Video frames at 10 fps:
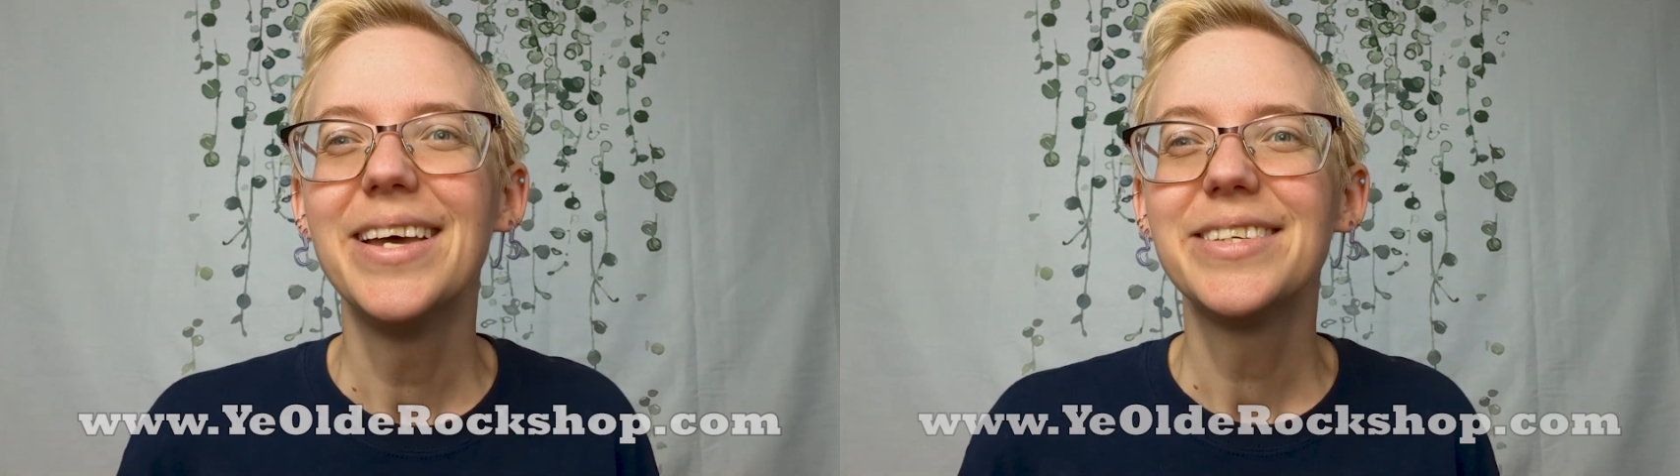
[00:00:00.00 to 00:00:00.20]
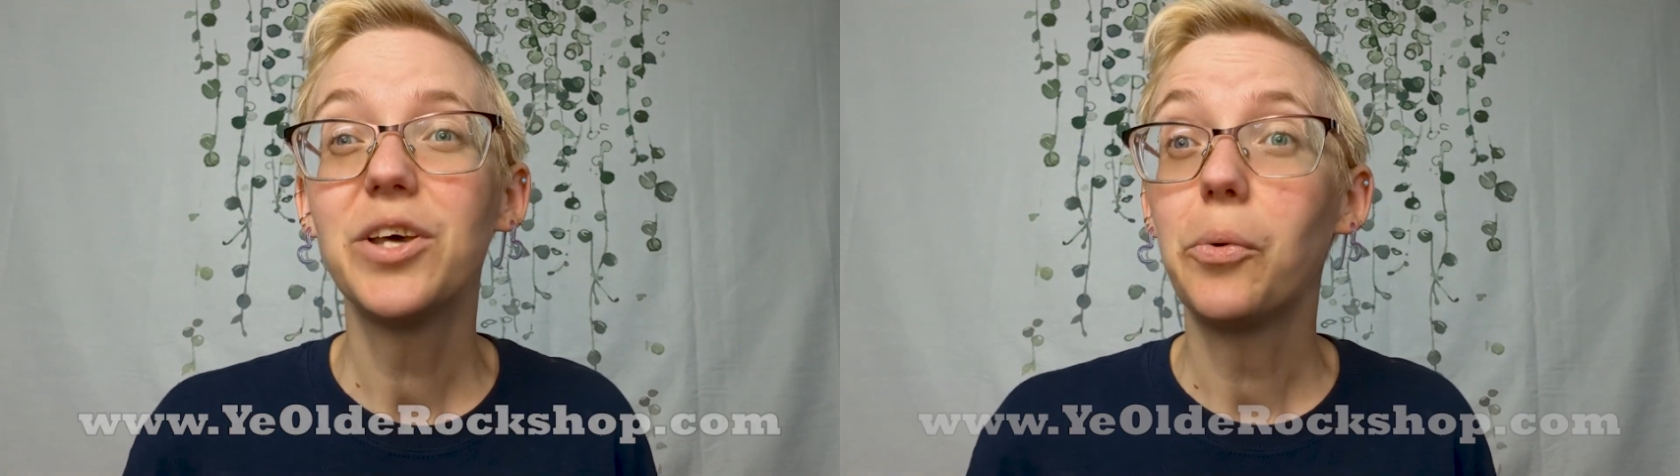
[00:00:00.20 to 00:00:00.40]

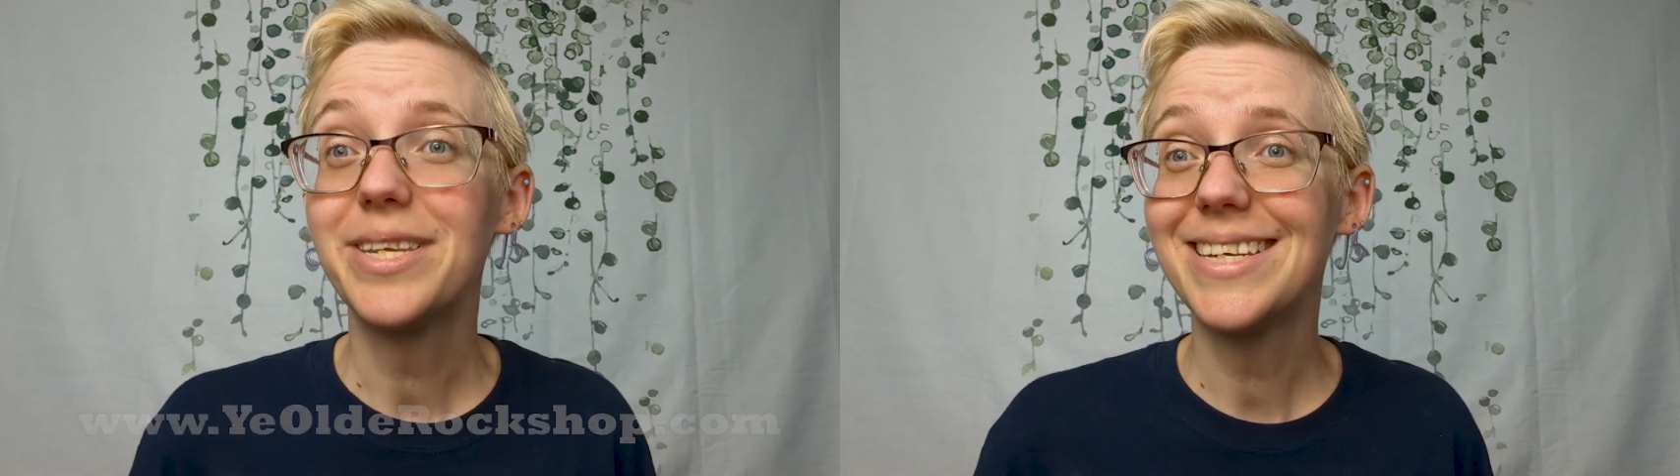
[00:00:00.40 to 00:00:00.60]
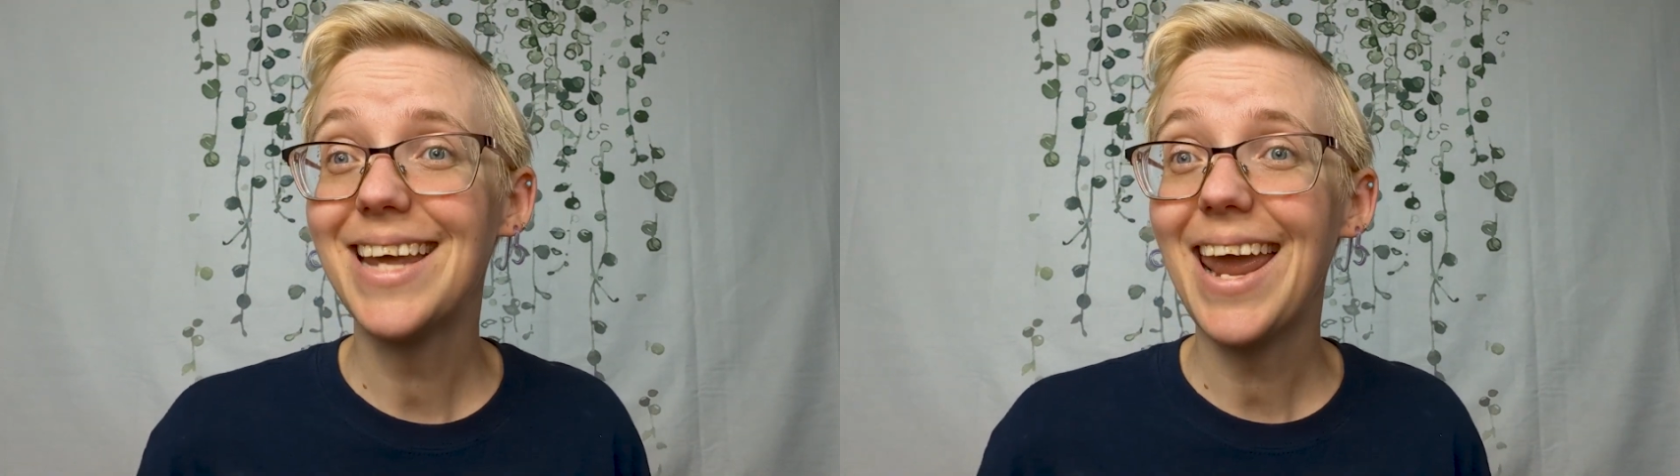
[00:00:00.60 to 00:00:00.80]
So
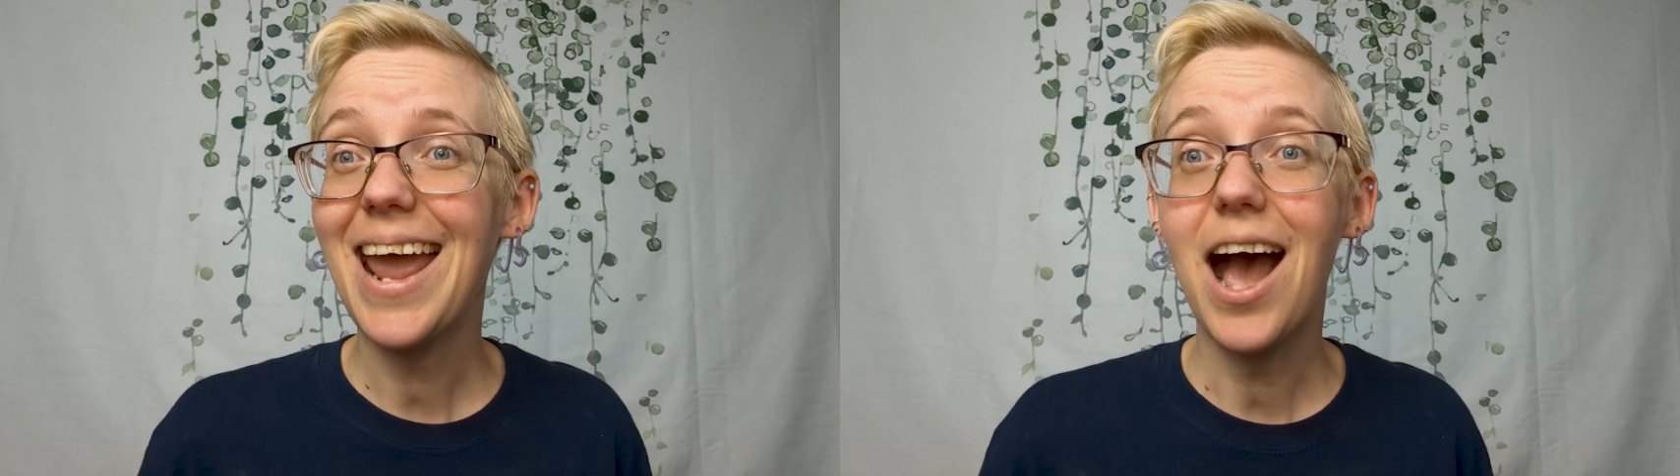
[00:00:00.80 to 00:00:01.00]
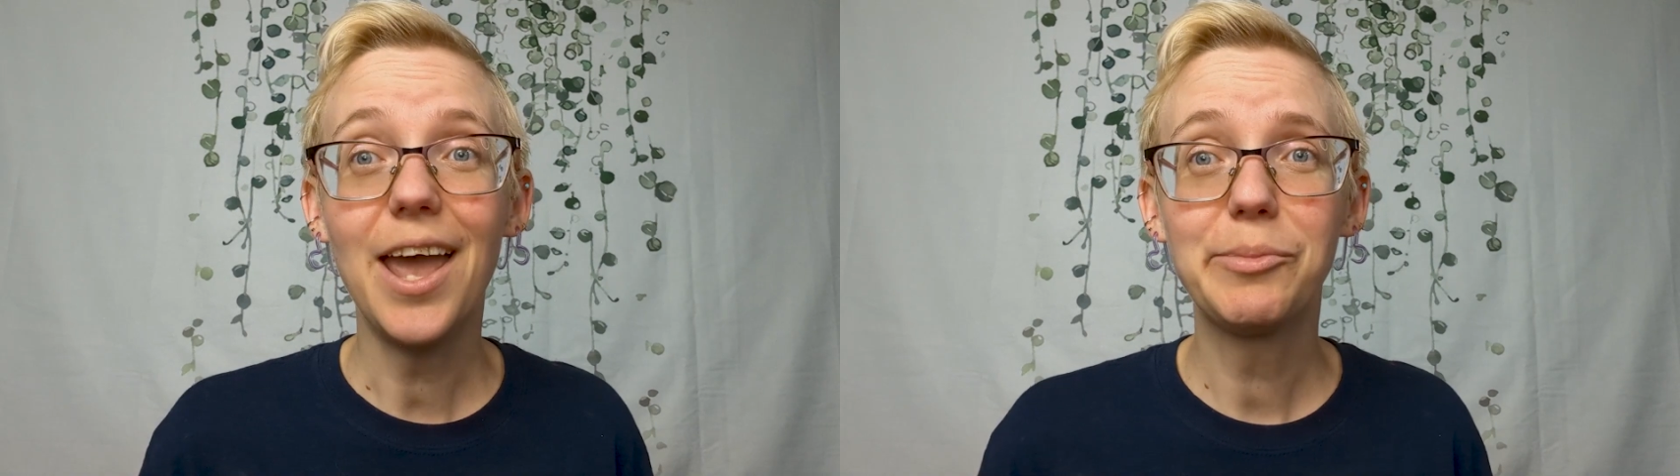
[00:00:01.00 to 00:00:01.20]
today
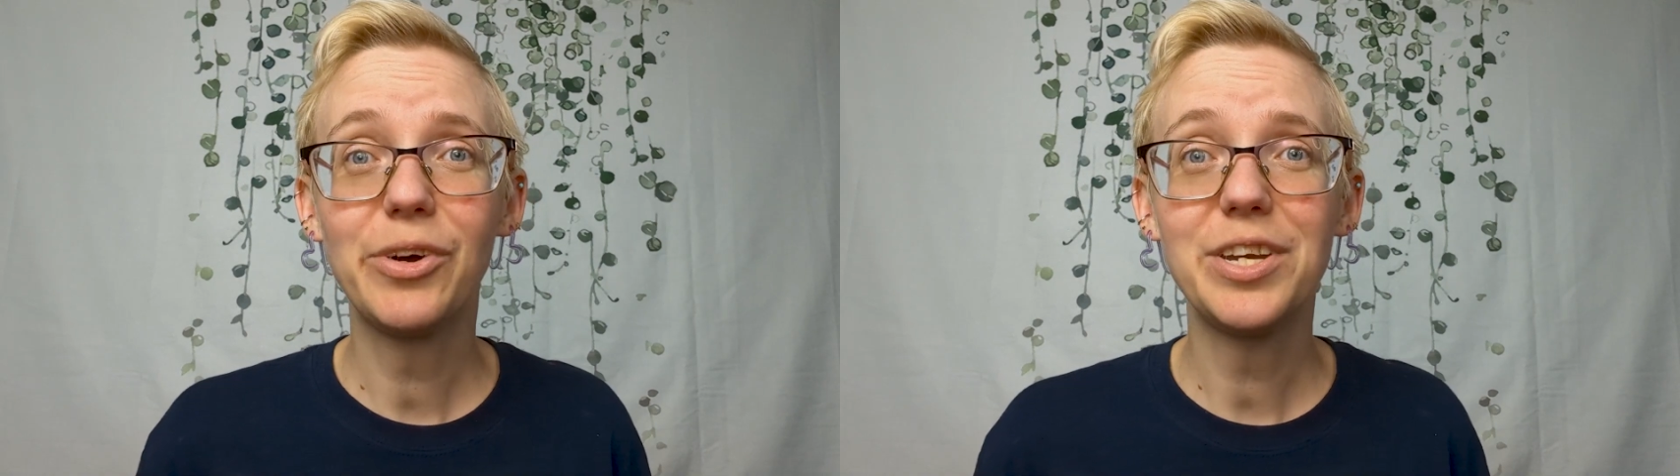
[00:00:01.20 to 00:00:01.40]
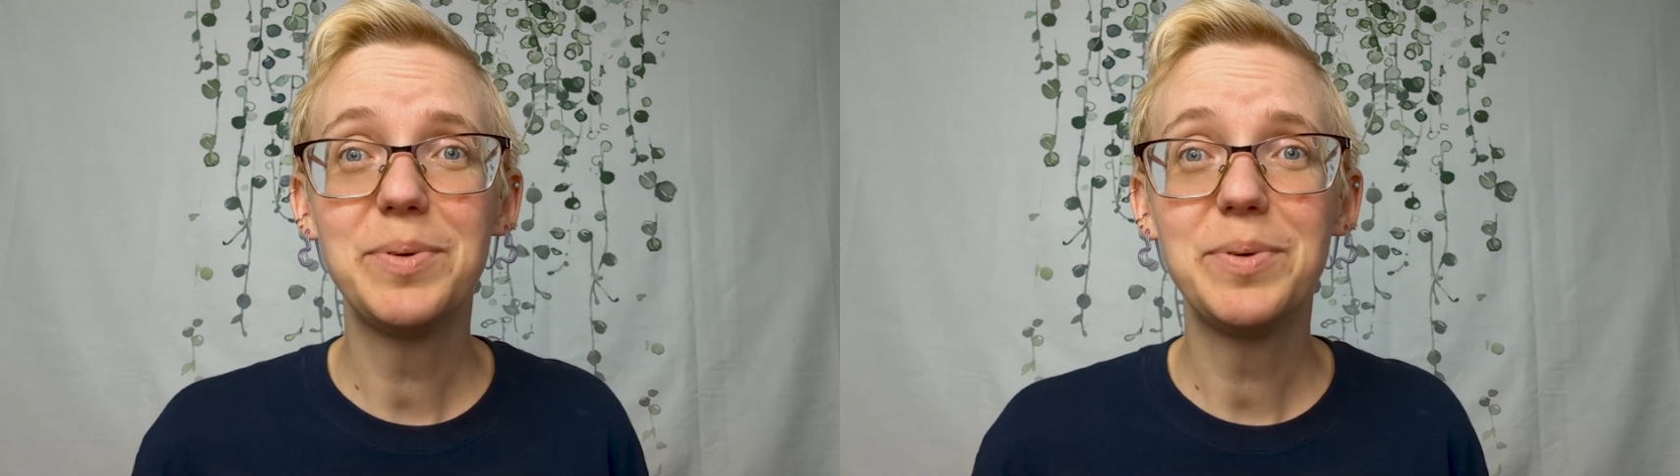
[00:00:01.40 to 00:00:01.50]
I am going